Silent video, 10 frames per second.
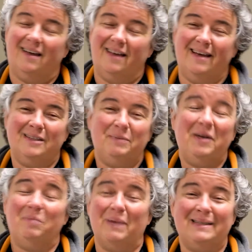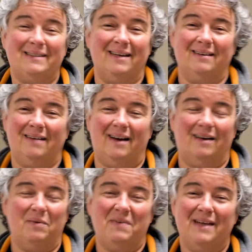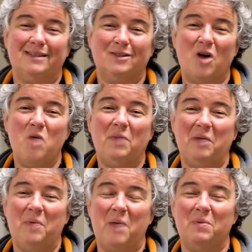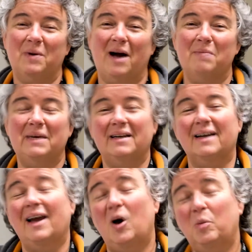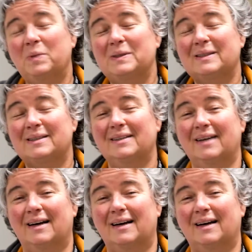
It's been a blessing. We've had so many people come in and help us,